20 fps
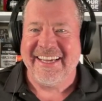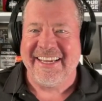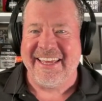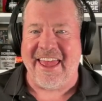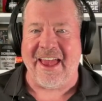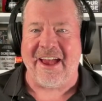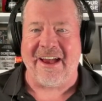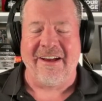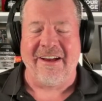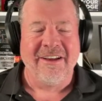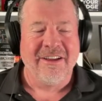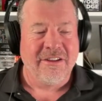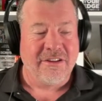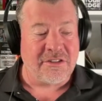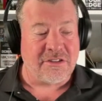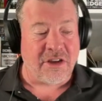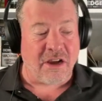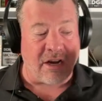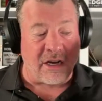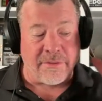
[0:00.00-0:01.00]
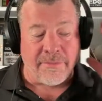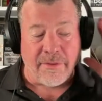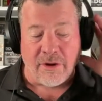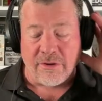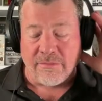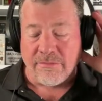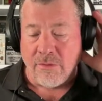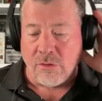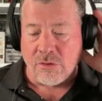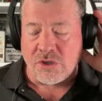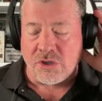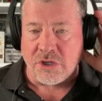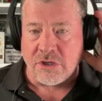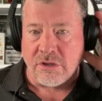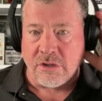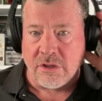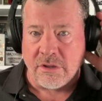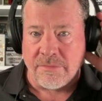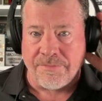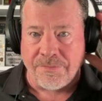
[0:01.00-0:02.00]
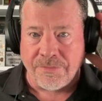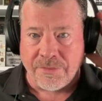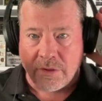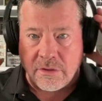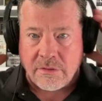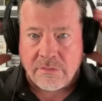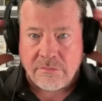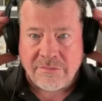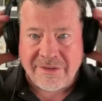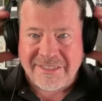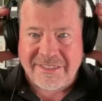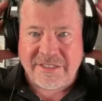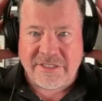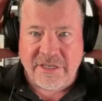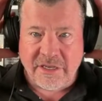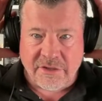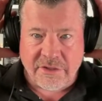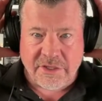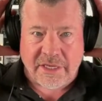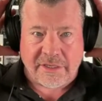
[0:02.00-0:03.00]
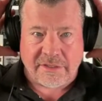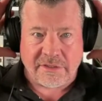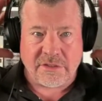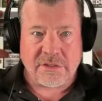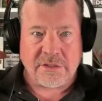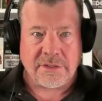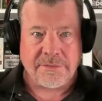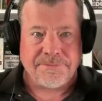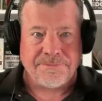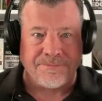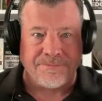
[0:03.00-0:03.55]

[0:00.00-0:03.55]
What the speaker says: Yeah, let's talk about emotional resilience.